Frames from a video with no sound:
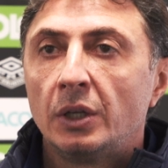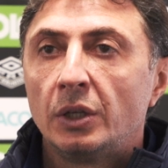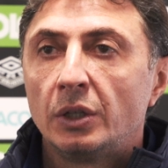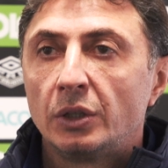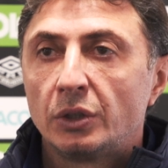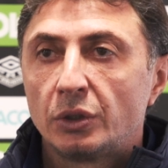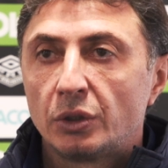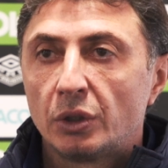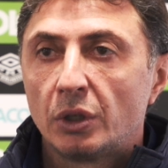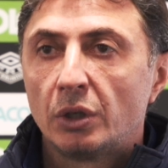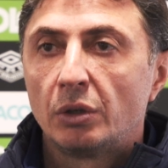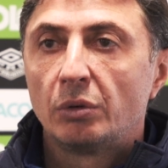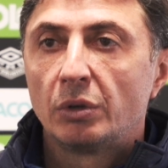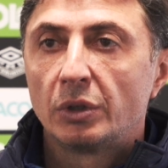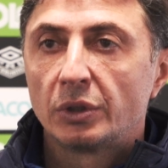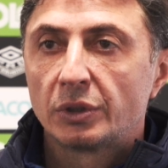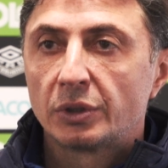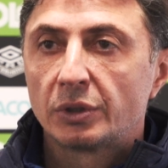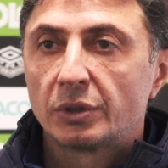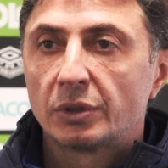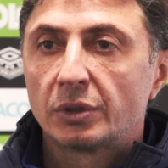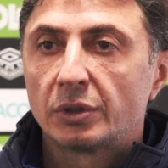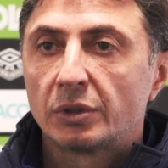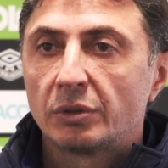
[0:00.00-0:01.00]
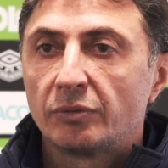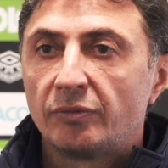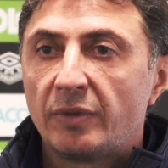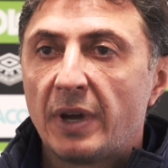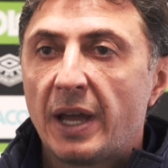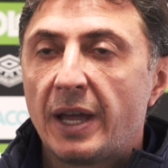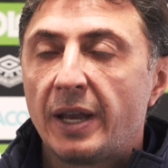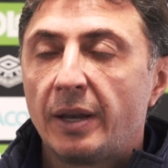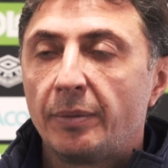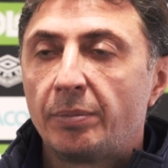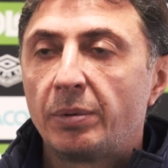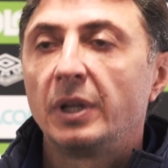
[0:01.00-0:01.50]
so I was
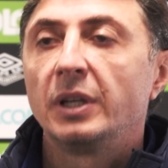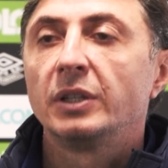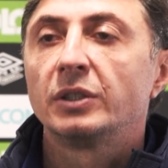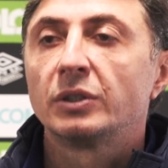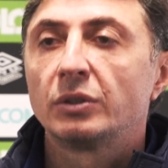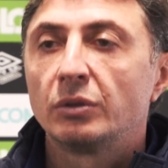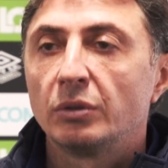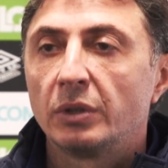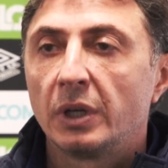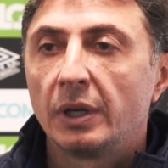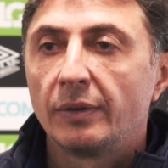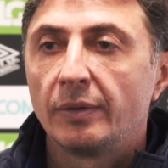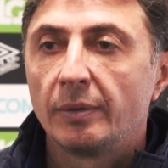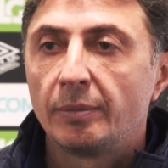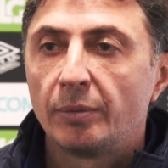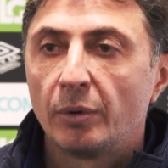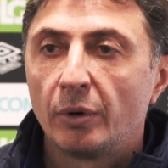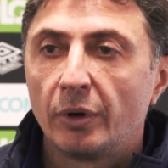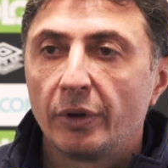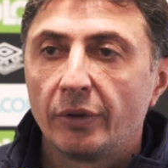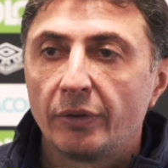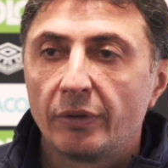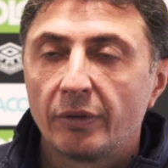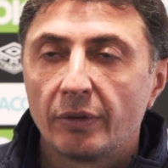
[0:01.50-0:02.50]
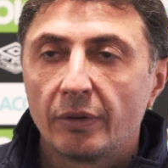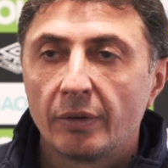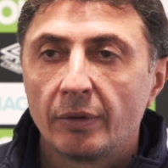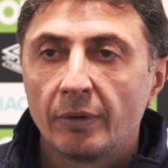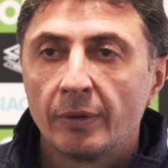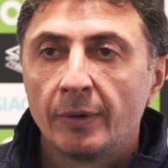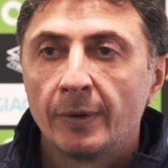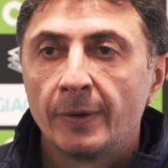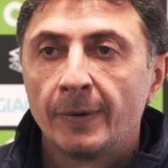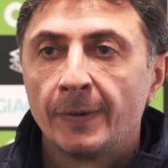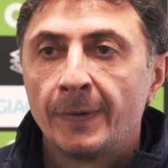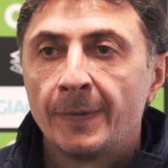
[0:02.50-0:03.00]
very pleased to have a point
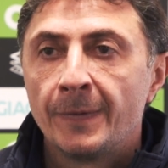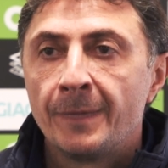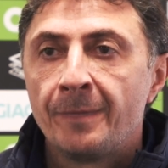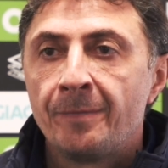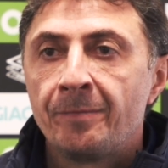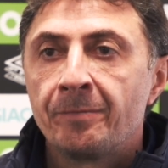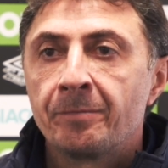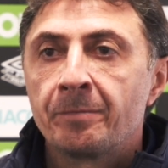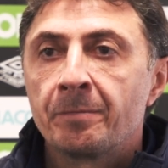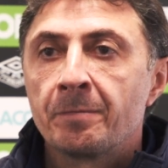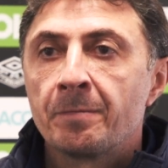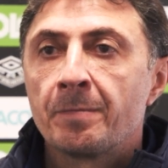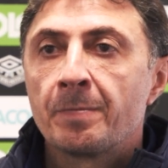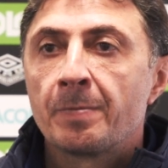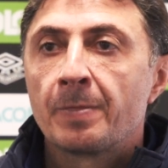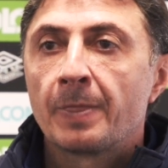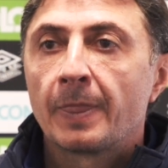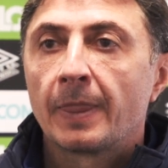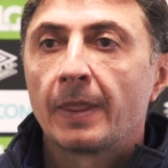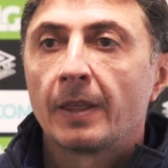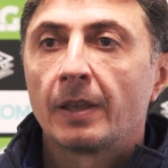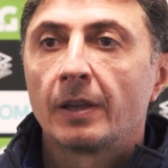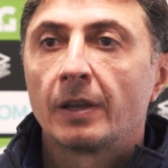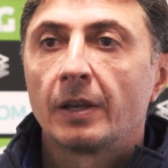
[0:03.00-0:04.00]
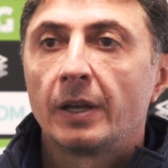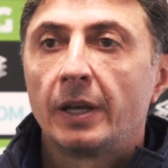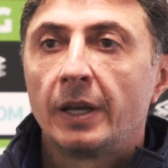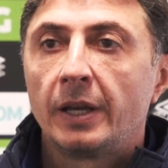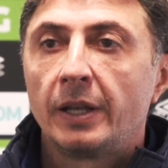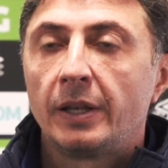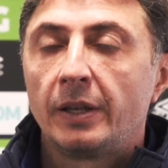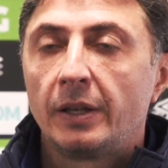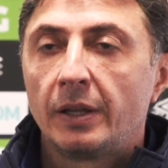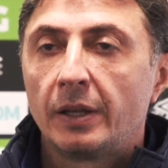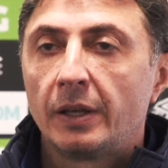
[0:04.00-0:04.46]
and